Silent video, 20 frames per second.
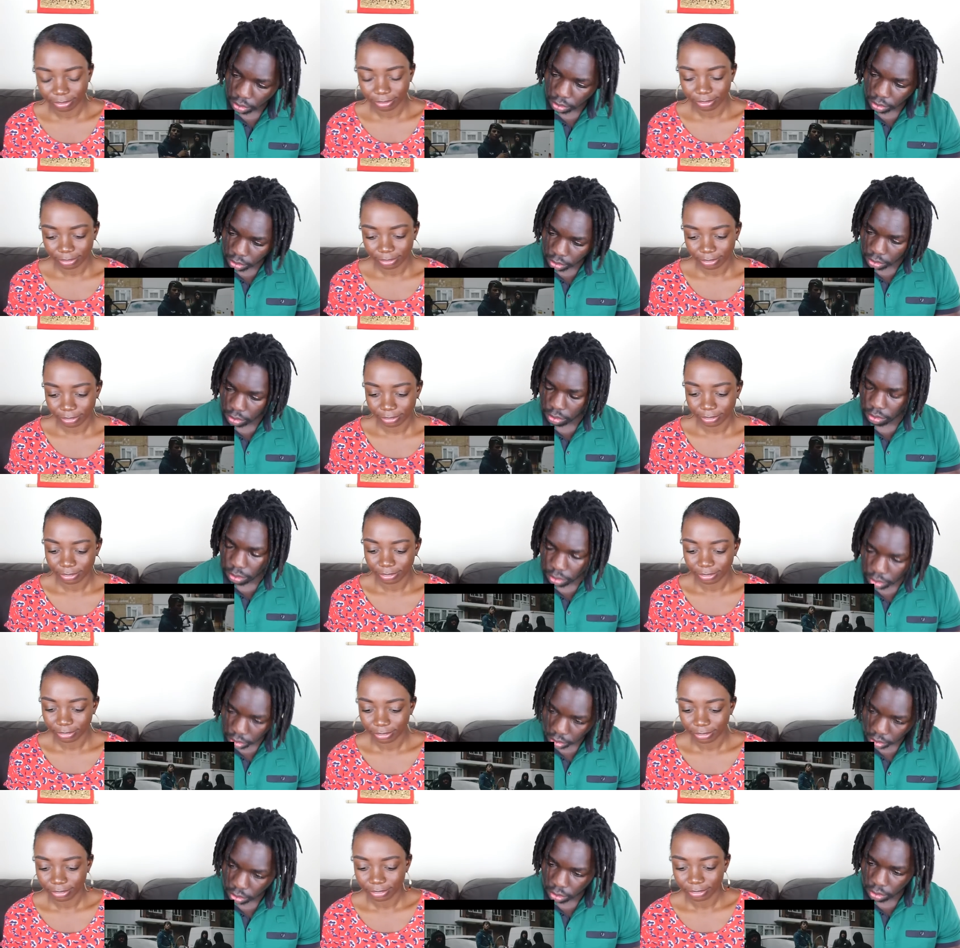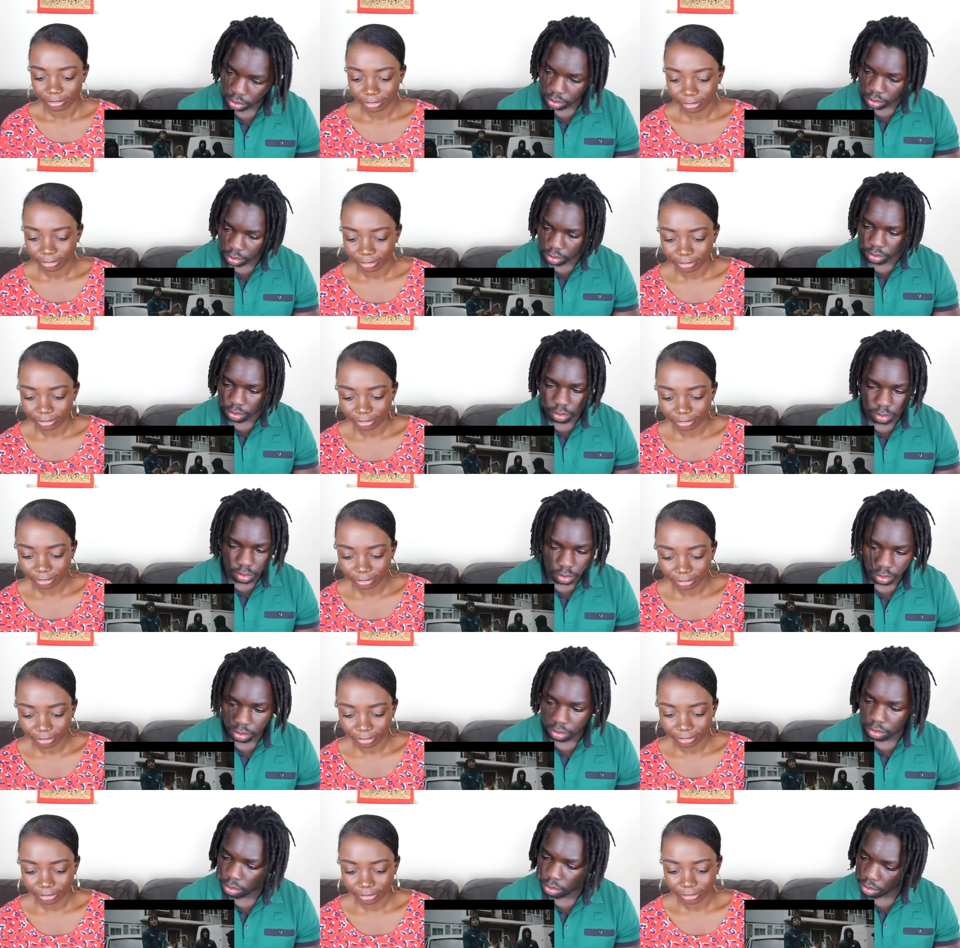Speaker 1: They ain't on piss, so they rap like that.
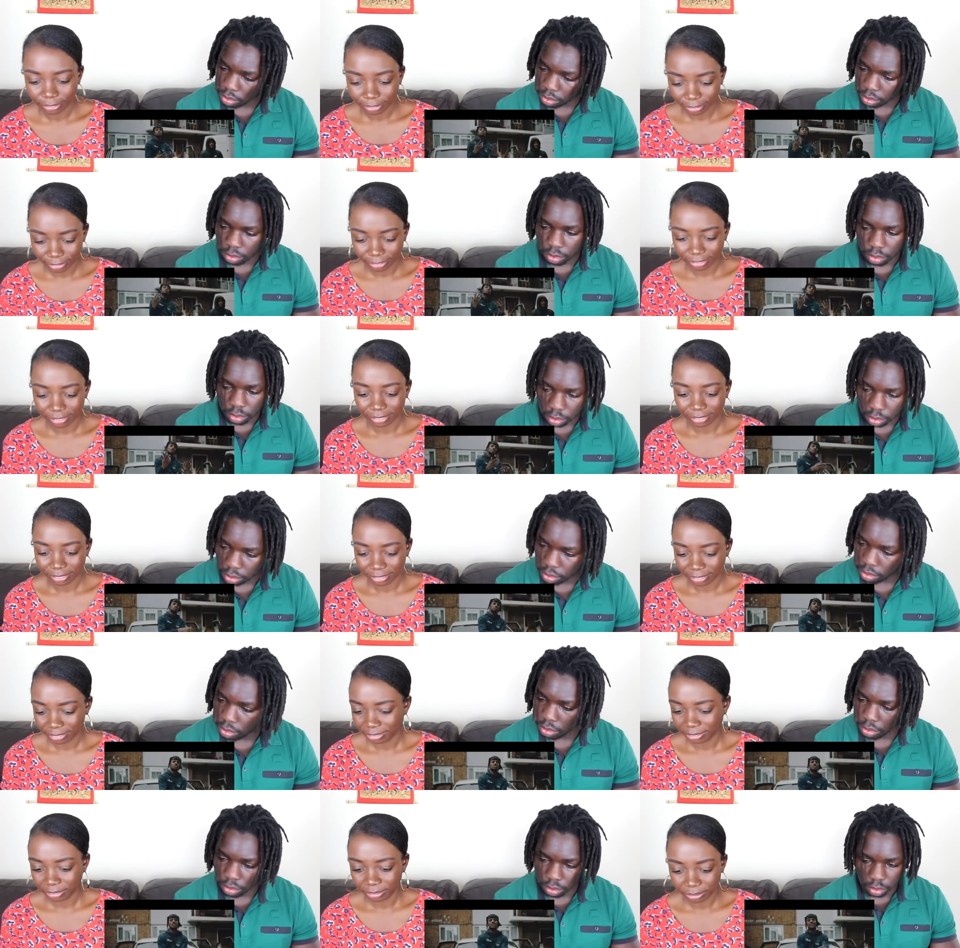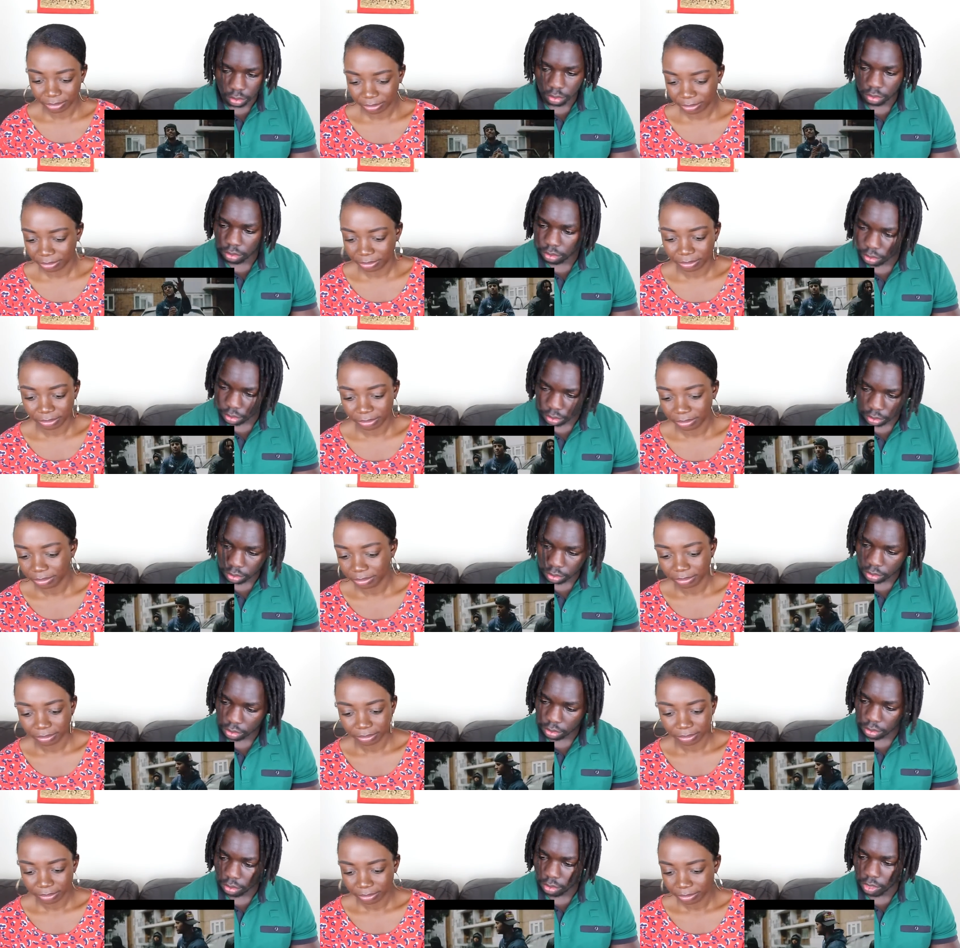More than time, and tune that
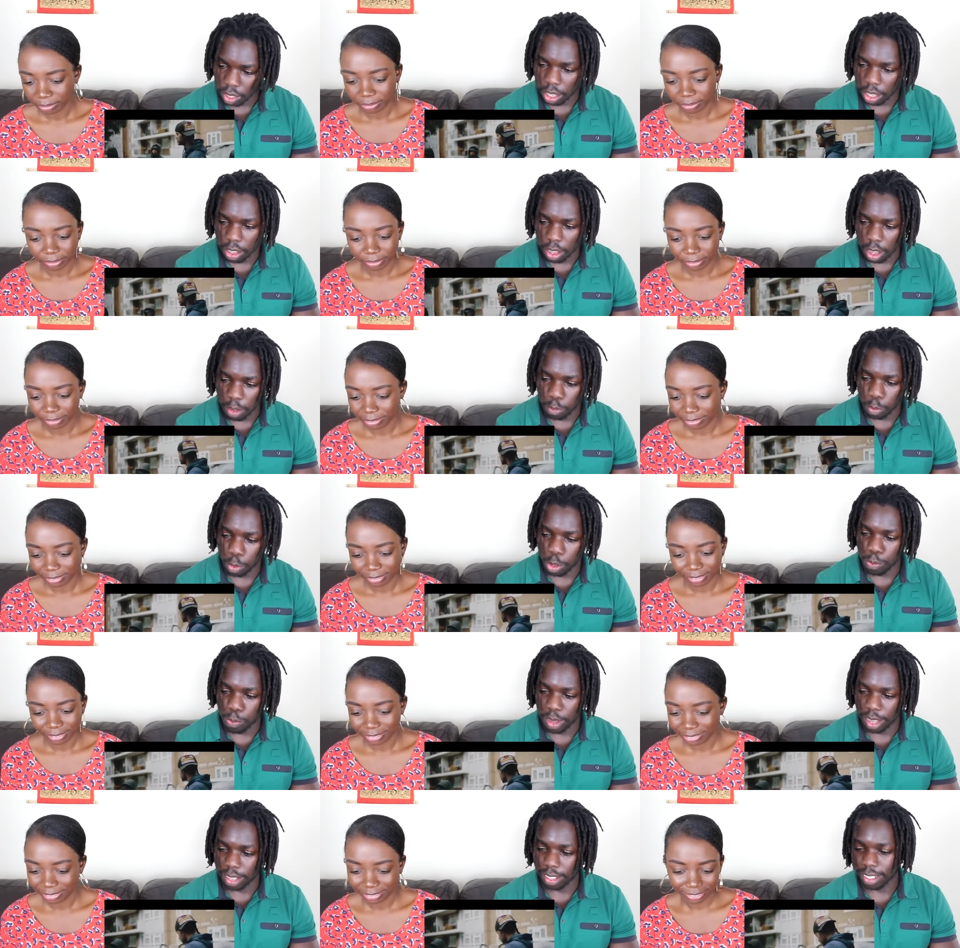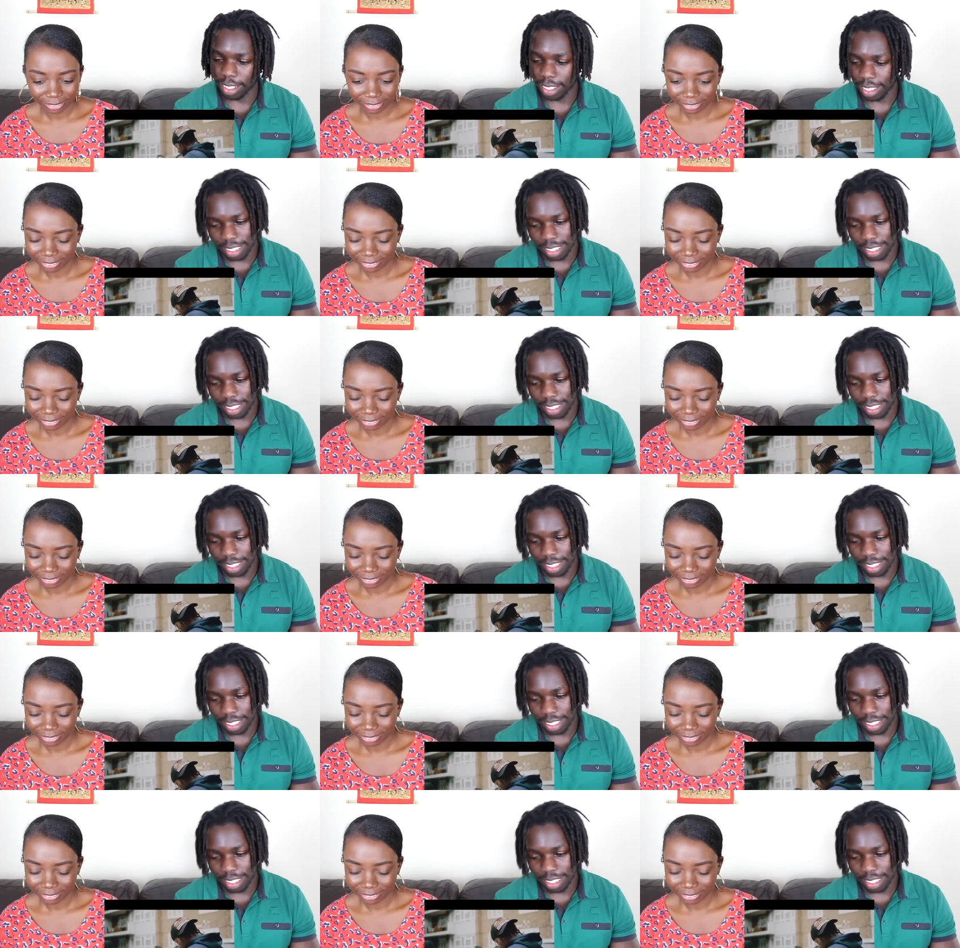facts. Hey, halfway back.